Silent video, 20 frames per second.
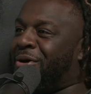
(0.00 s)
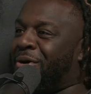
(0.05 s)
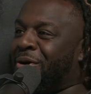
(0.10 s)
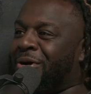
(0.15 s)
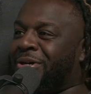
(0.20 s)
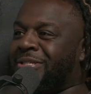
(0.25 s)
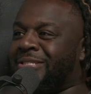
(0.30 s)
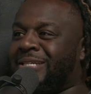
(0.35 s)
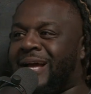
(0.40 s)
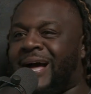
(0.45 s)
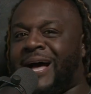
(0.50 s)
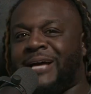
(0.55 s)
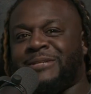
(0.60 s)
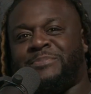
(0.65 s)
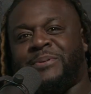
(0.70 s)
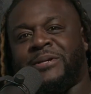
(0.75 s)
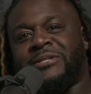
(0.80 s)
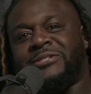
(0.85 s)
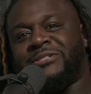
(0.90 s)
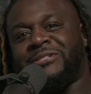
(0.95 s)
girls and guys
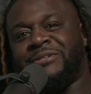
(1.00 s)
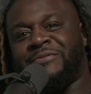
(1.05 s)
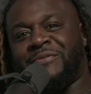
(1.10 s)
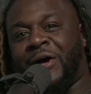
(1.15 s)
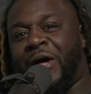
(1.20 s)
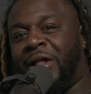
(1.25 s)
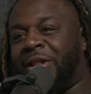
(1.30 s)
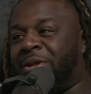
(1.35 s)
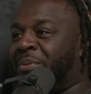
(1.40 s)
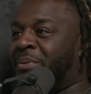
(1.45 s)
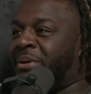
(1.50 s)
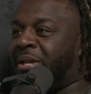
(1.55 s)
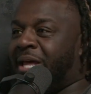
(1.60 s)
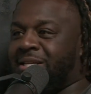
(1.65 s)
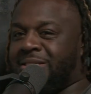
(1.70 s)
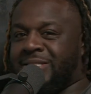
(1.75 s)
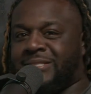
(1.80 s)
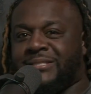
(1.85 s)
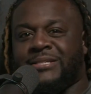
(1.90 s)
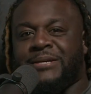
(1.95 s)
pictures if y'all in a
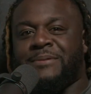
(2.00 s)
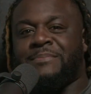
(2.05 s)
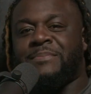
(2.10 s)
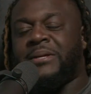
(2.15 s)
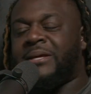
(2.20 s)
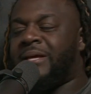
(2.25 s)
relationship.